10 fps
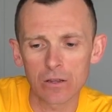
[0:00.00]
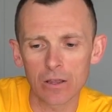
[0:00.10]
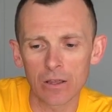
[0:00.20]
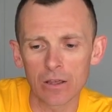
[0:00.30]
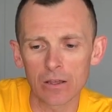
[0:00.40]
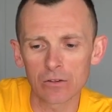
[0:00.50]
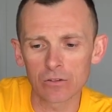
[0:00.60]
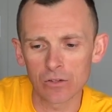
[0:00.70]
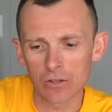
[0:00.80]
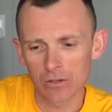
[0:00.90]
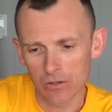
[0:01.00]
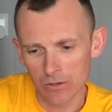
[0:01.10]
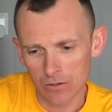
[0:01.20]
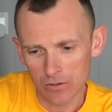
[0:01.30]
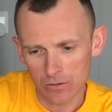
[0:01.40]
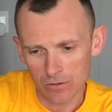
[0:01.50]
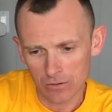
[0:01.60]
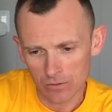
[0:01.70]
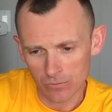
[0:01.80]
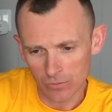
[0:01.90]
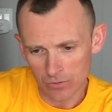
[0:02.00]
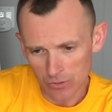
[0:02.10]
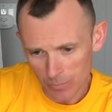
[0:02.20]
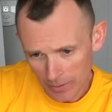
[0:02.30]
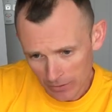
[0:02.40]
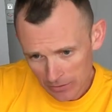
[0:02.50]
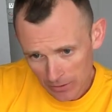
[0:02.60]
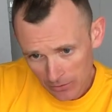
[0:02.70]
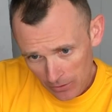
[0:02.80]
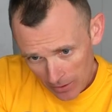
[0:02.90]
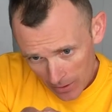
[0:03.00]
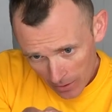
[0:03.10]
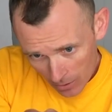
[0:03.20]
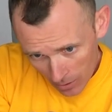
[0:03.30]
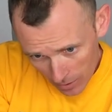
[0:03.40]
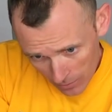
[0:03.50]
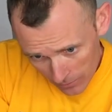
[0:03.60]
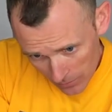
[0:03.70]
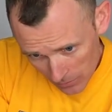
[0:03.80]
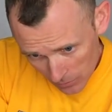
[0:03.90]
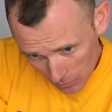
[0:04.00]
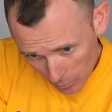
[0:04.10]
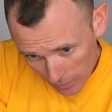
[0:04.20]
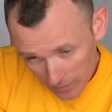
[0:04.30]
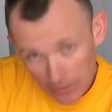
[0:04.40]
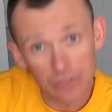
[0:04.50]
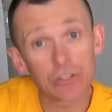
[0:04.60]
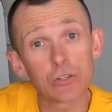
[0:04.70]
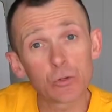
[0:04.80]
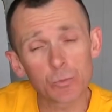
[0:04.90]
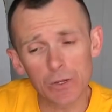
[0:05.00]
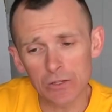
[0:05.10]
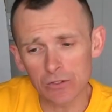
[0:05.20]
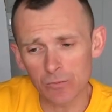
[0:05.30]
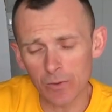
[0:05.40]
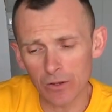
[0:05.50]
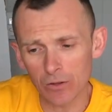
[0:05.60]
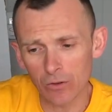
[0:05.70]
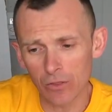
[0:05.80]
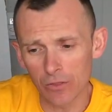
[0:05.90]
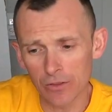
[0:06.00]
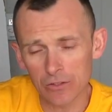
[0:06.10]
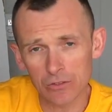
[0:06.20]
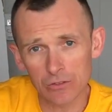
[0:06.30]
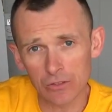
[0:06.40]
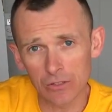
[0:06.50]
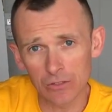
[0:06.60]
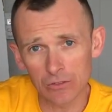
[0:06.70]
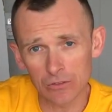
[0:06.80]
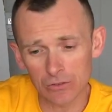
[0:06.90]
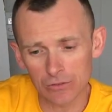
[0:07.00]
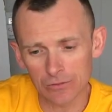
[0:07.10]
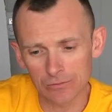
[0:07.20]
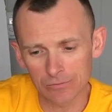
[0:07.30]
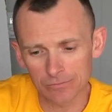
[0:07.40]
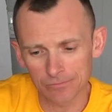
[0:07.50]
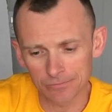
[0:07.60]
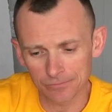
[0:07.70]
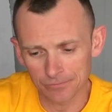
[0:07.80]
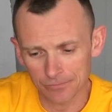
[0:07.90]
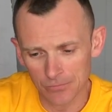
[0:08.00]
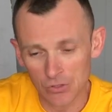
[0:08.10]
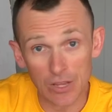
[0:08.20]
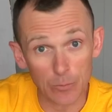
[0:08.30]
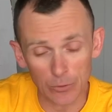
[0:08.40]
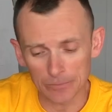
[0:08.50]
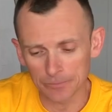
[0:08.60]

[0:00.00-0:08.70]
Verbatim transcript: And once it's balanced out there, all of this is one continuous piece of metal. This is separate.